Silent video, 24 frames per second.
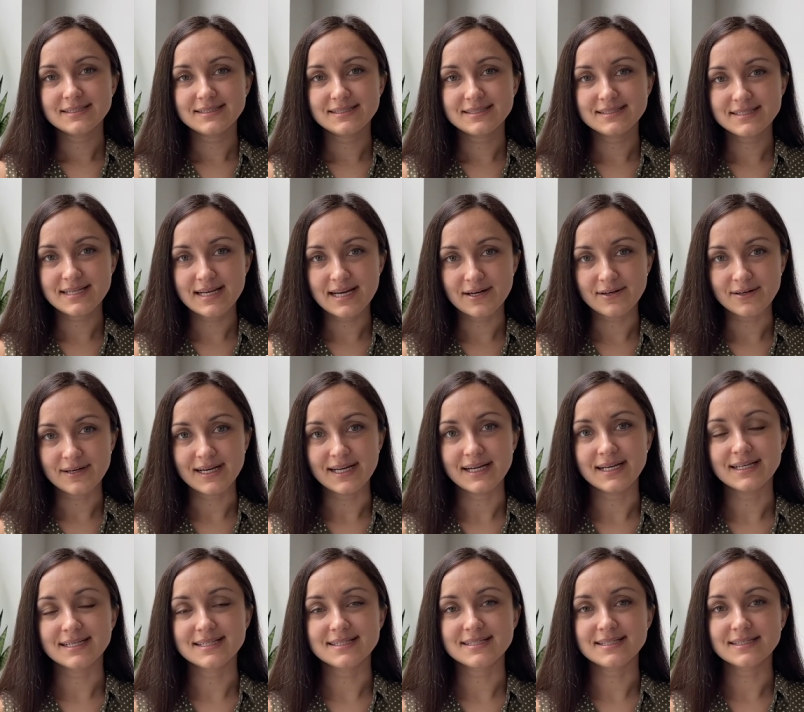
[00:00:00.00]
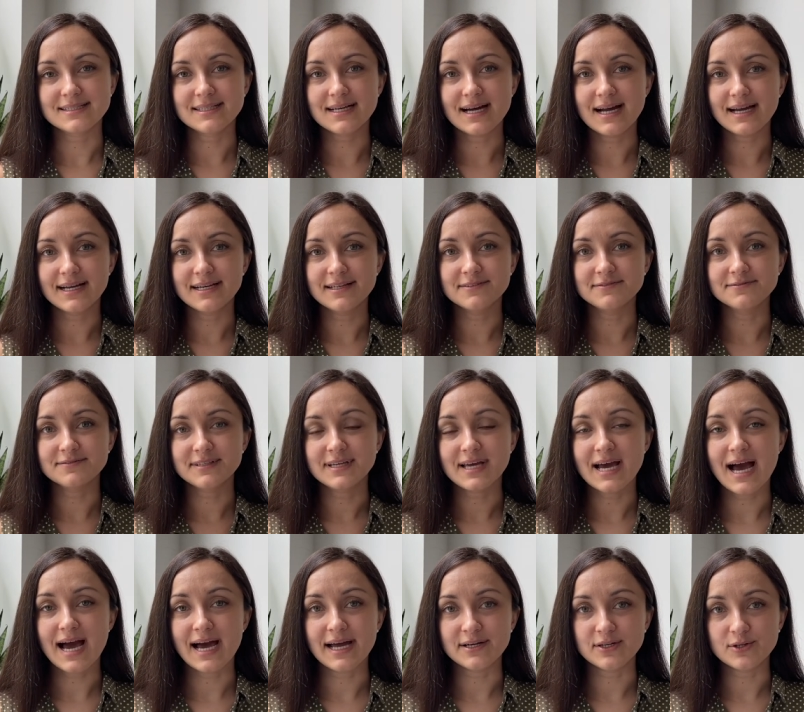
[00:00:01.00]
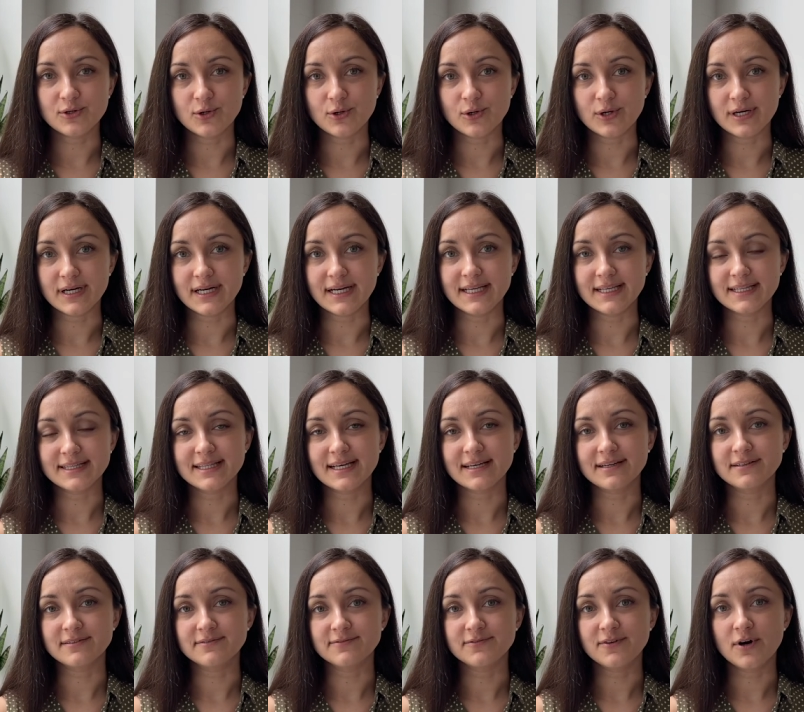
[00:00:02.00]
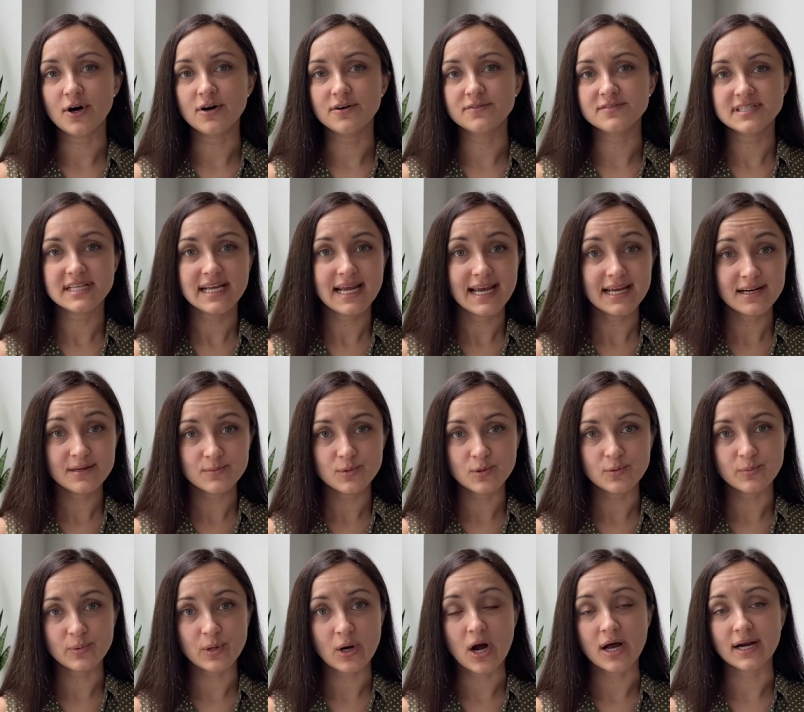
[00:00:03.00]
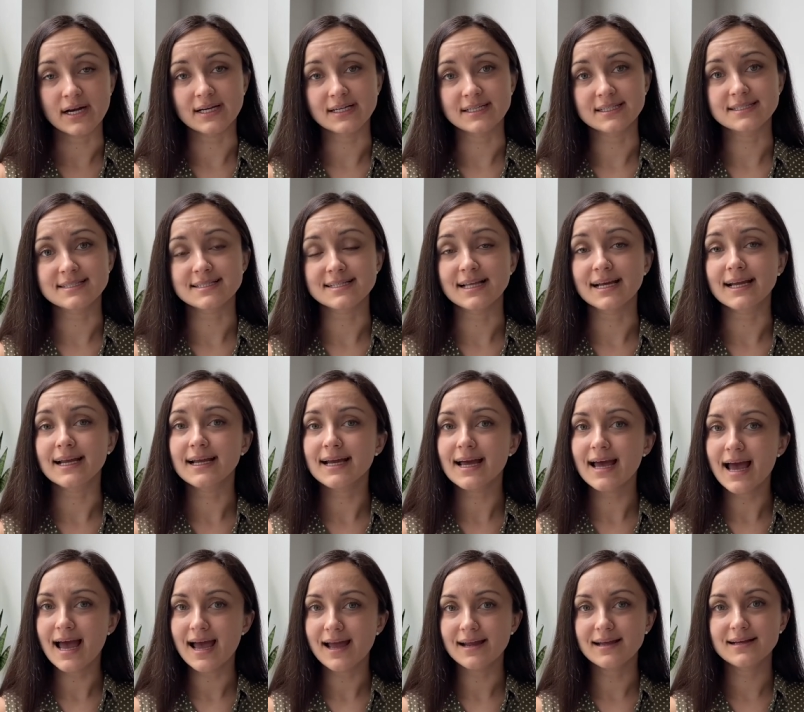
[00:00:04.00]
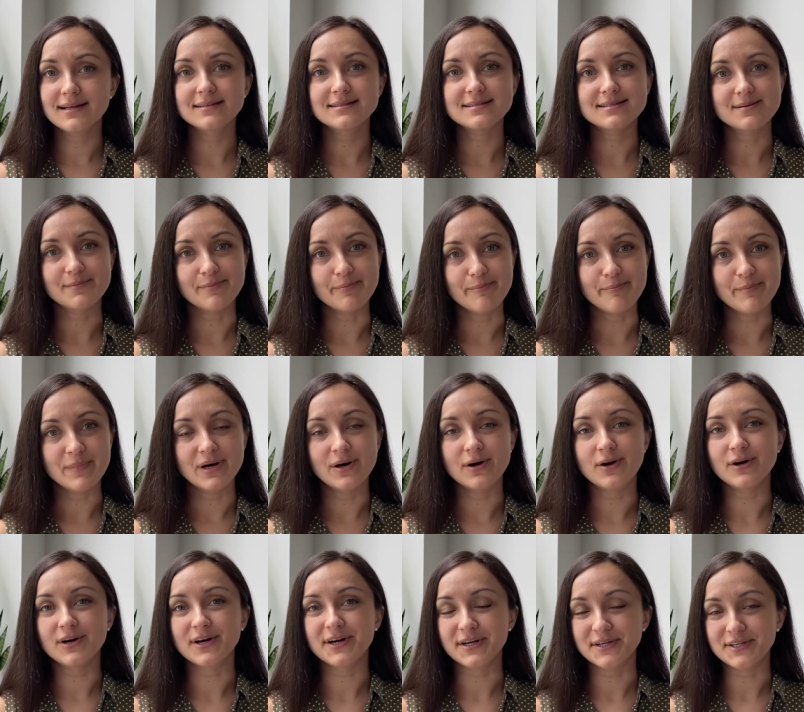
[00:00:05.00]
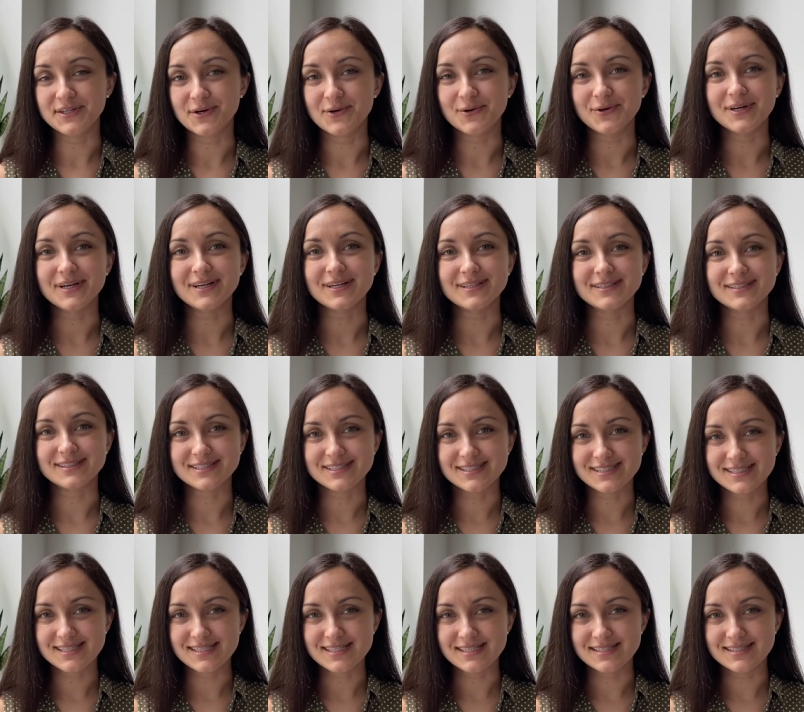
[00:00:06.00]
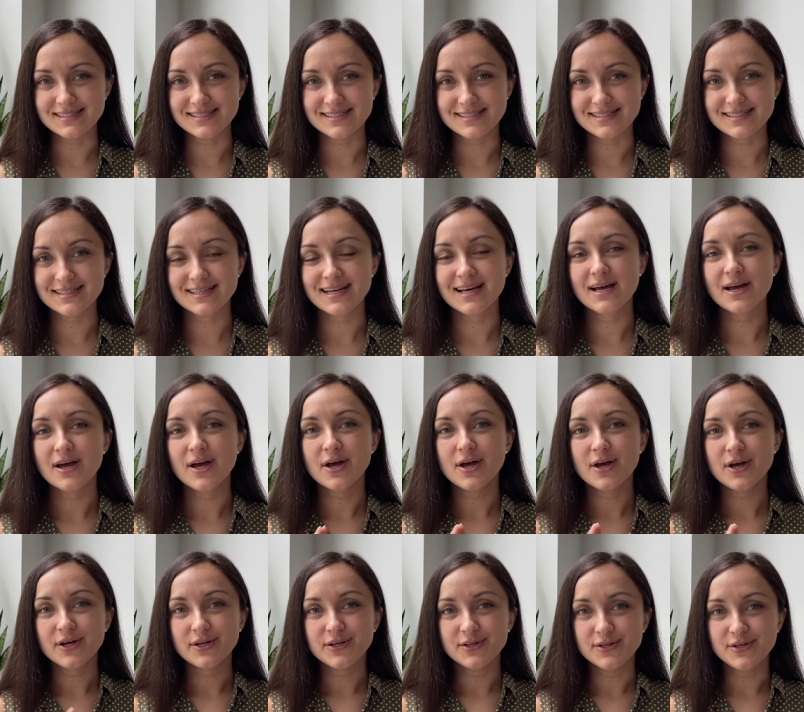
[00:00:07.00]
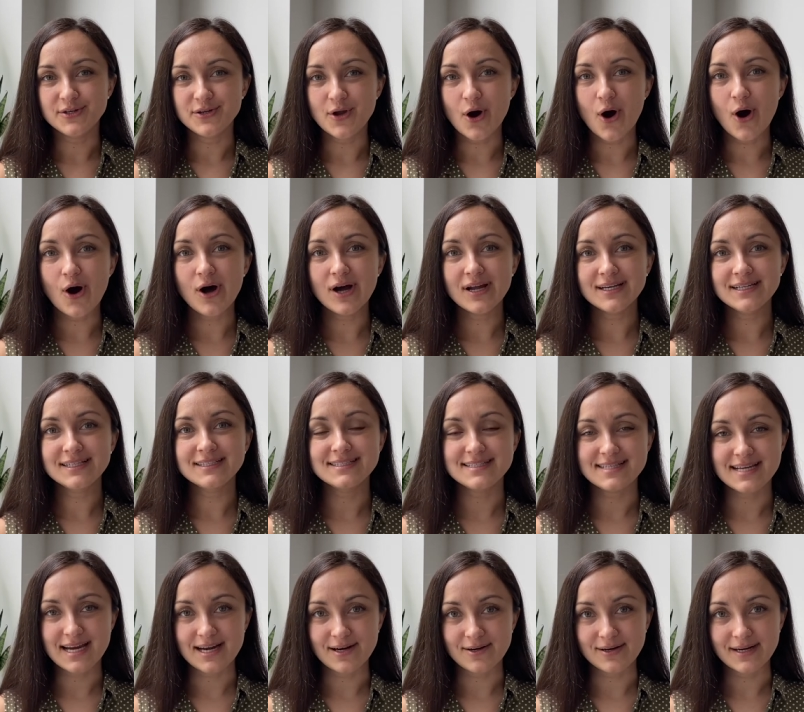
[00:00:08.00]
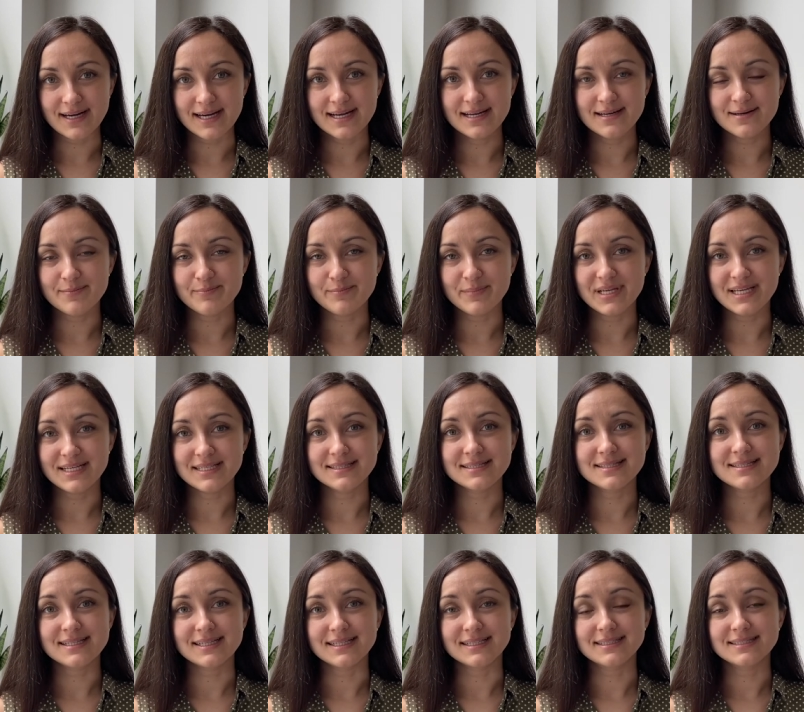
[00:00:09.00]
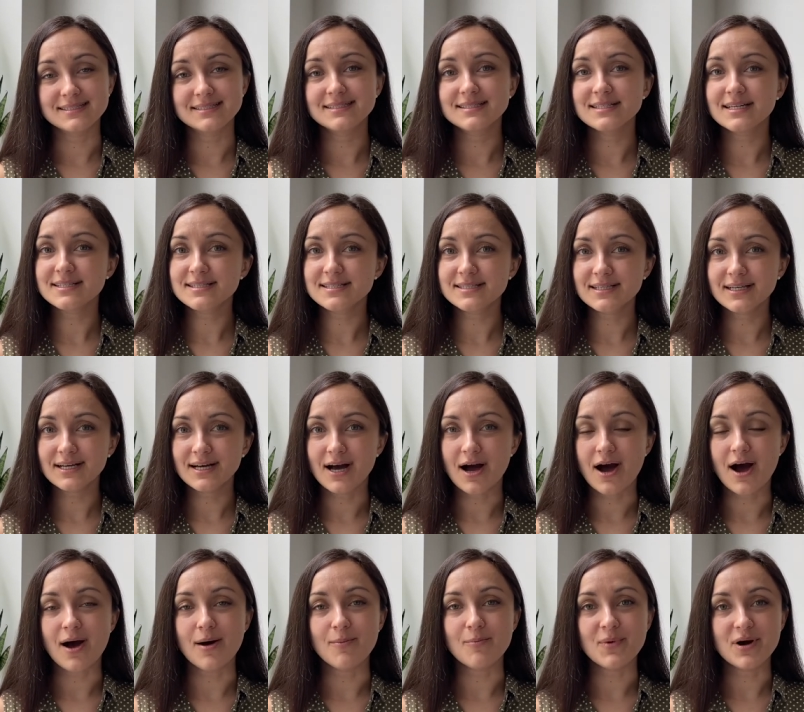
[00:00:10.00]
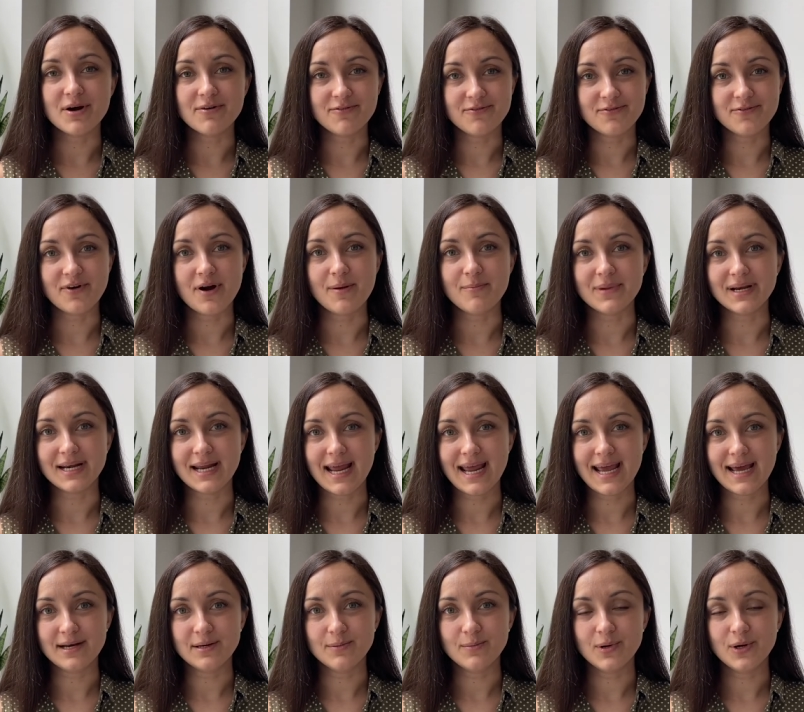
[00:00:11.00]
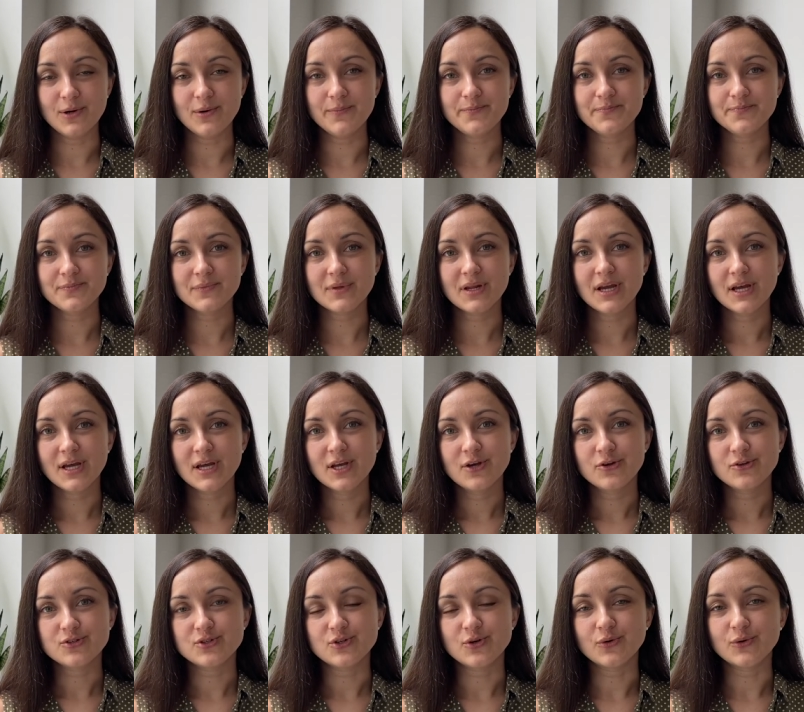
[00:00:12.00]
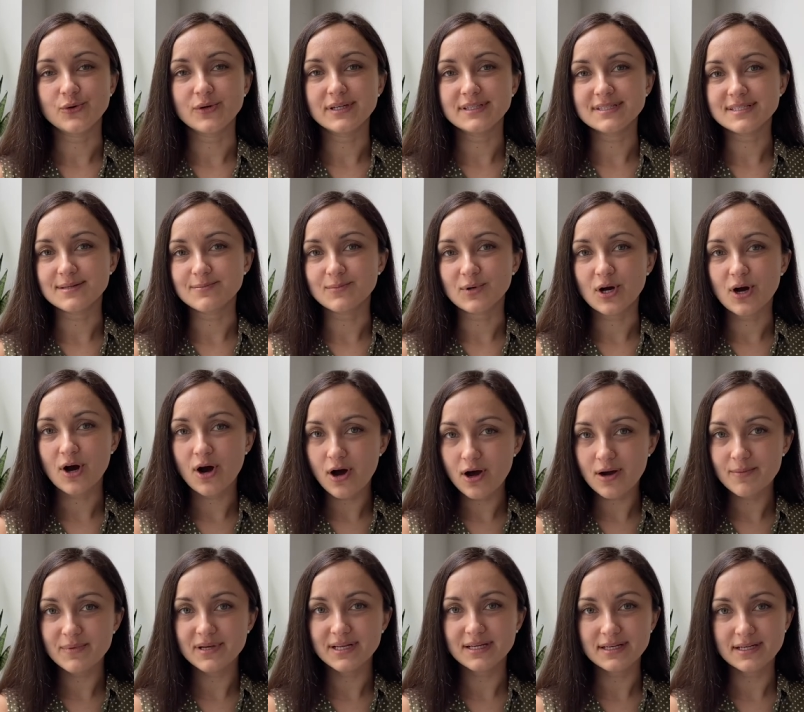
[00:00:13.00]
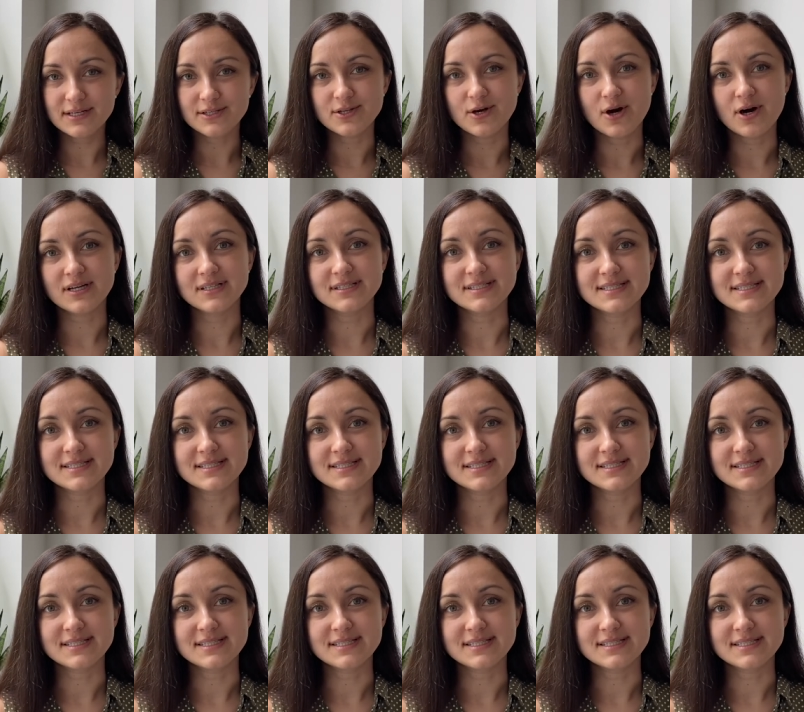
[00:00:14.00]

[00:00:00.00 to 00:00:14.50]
Dairy is a kind of category that involves animal products like eggs, milk, yogurt, cheese. Non dairy means it doesn't come from an animal. So, some common non